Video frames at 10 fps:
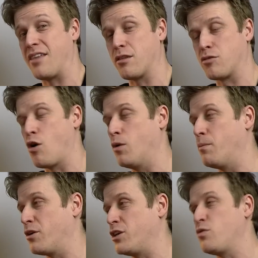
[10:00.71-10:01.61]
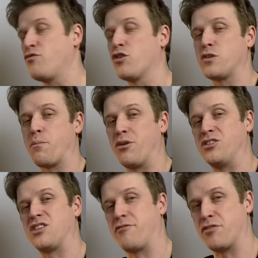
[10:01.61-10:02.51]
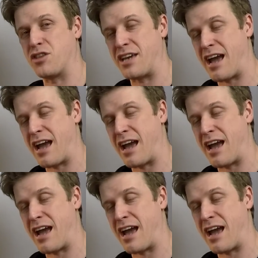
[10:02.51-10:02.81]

and the throttle bodies. We've got to print everything